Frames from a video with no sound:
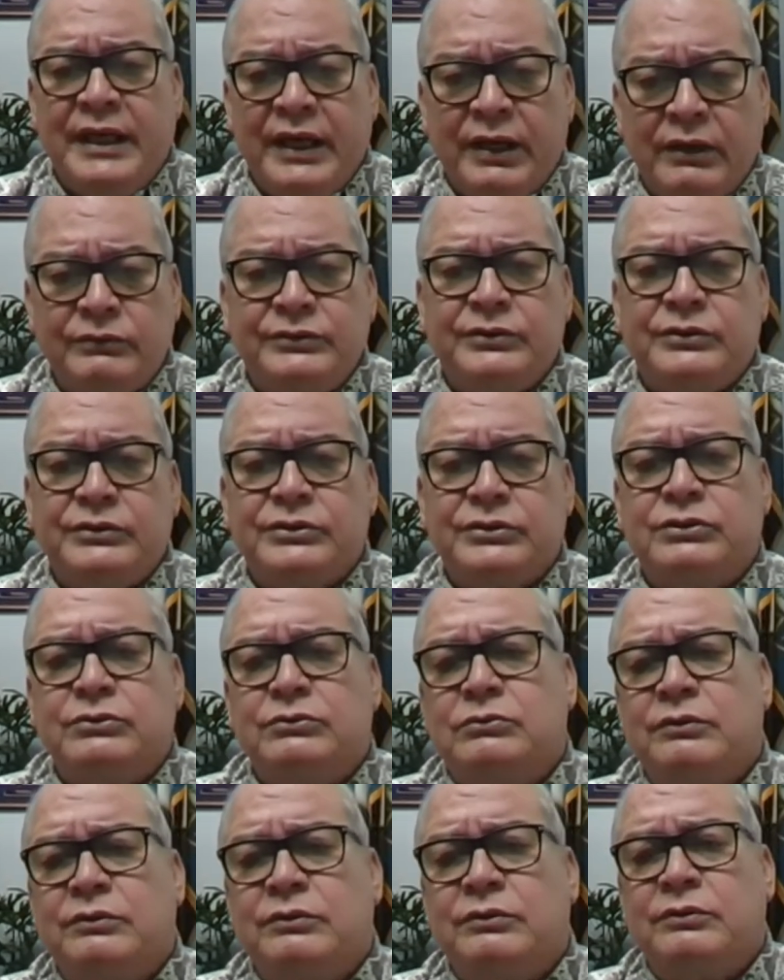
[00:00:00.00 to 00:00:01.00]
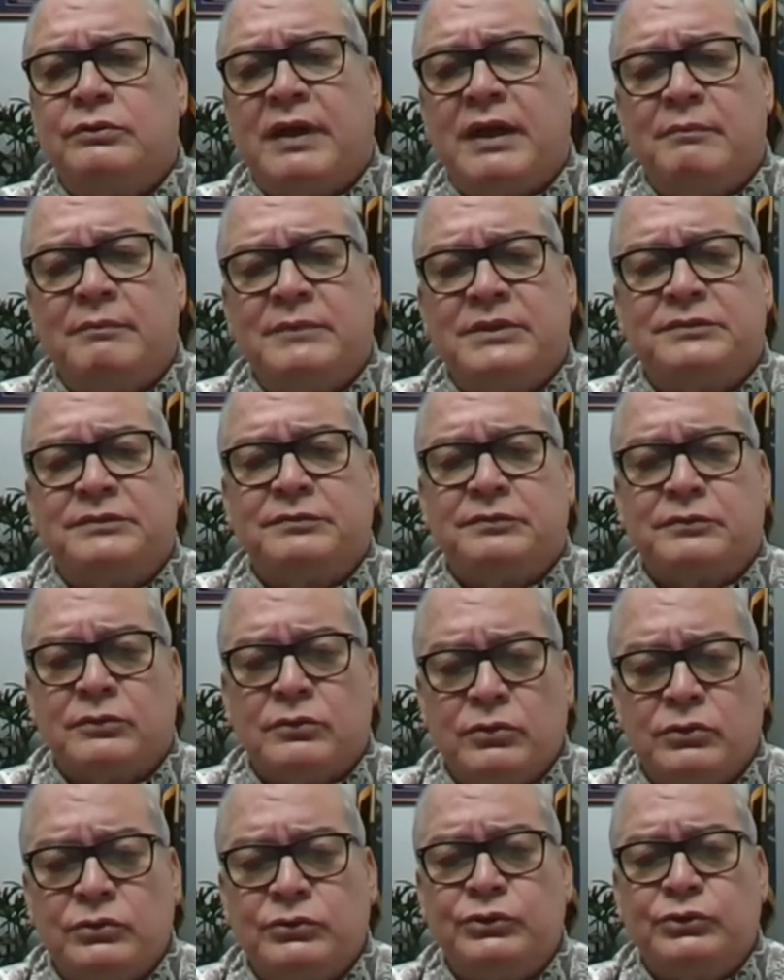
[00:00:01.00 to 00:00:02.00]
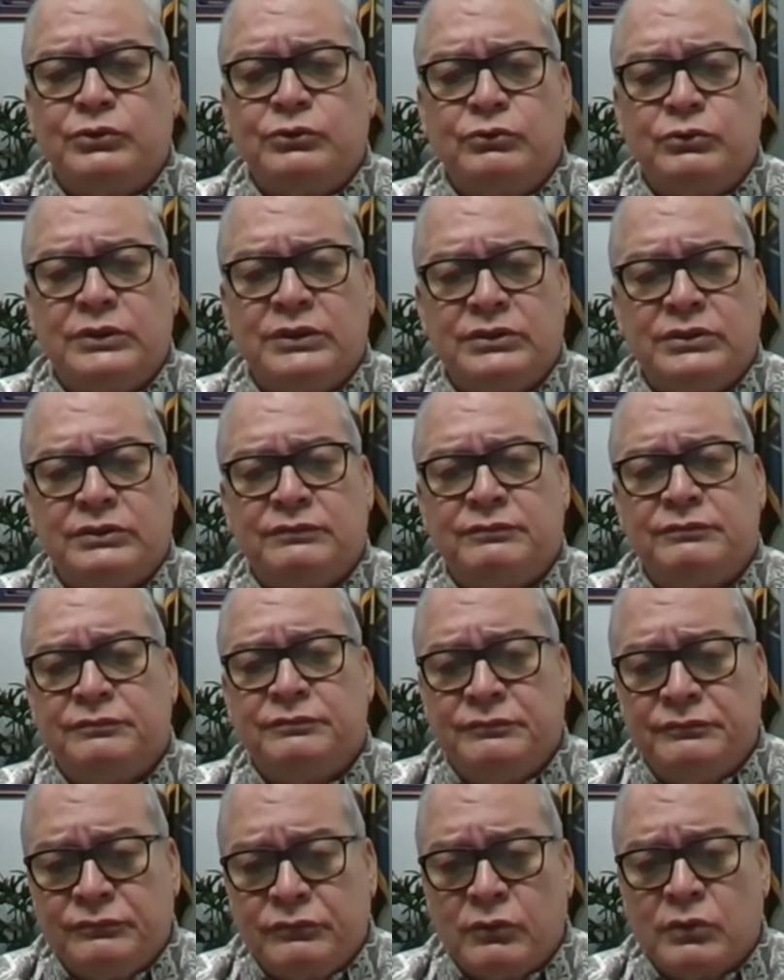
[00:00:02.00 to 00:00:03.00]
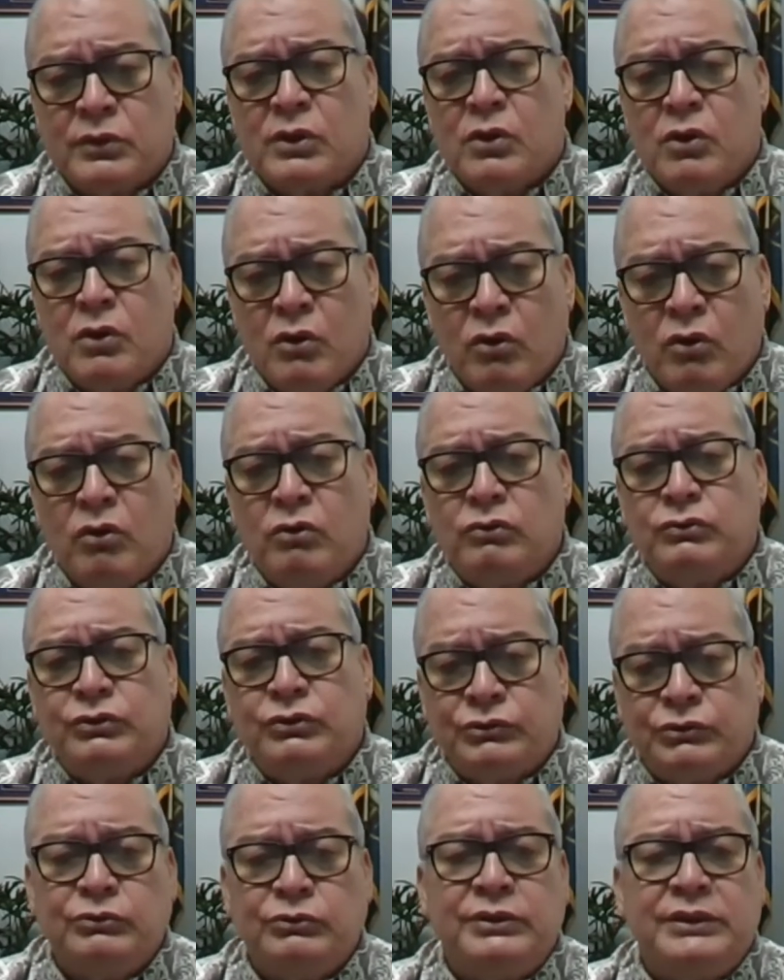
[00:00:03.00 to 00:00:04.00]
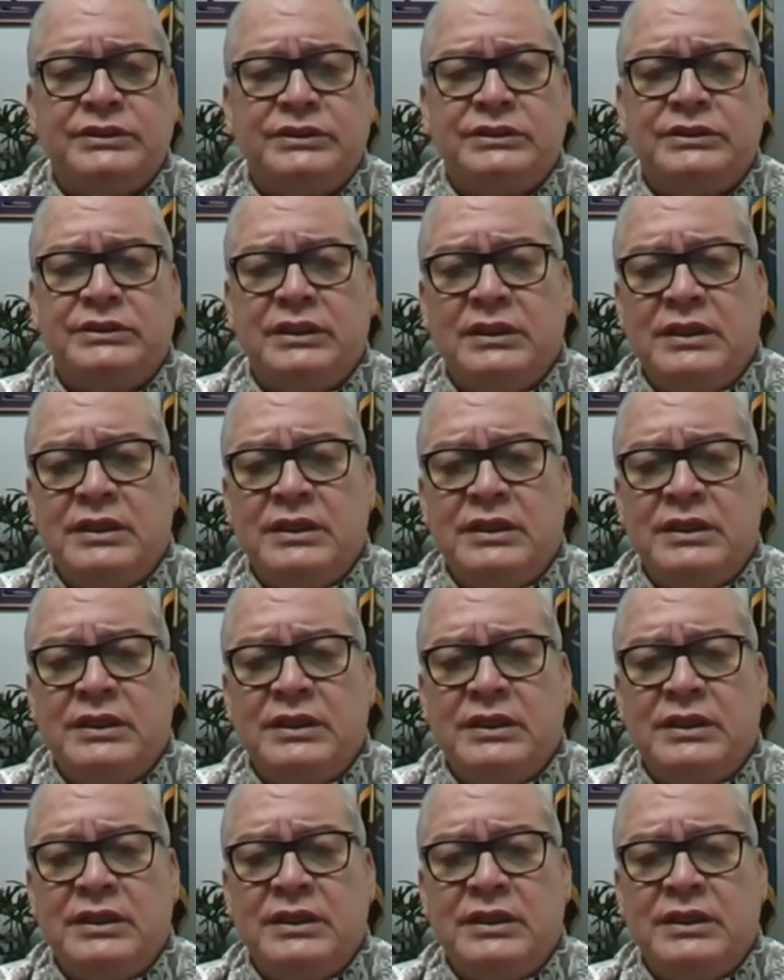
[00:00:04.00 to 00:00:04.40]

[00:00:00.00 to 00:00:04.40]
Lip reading: healthier school environments for all students. For all students,